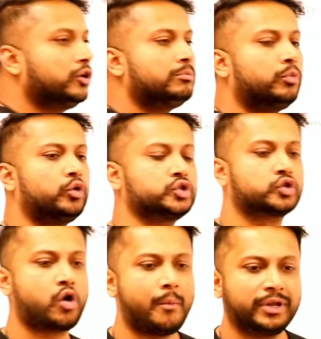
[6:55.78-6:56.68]
your
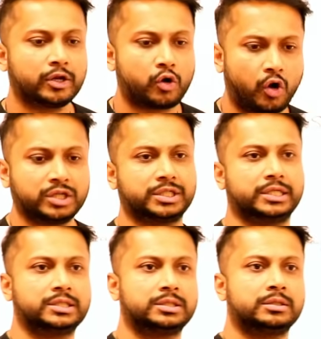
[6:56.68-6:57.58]
most common
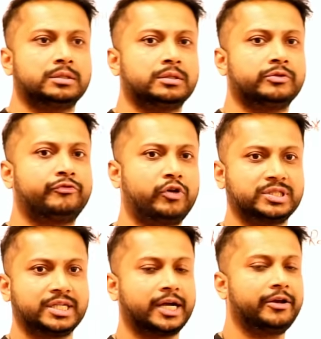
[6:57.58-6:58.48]
causes
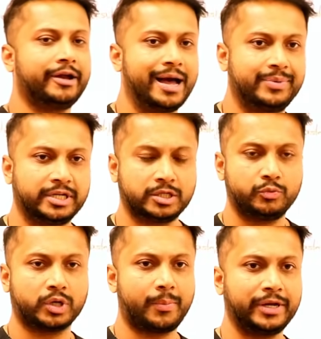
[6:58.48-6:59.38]
for secondary hypertension
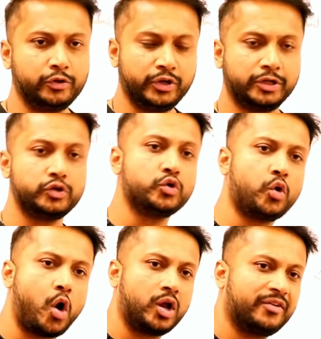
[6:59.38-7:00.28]
workup, and you need to know
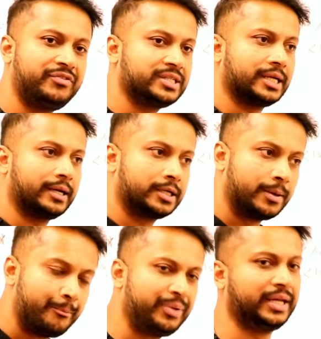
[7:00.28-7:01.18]
all of this
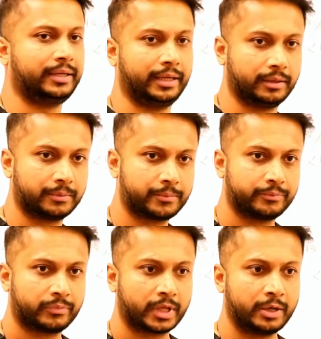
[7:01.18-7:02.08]
completely,
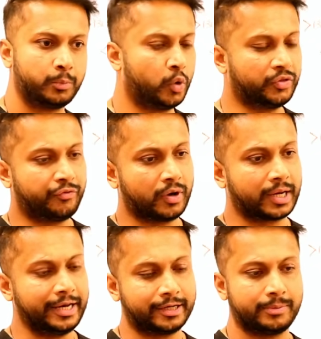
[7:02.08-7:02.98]
both for
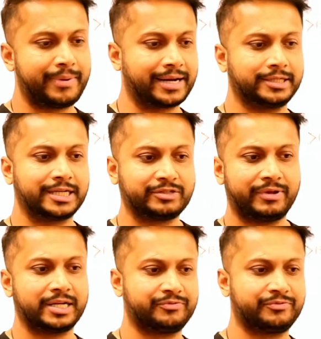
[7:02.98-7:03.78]
clinical practice as well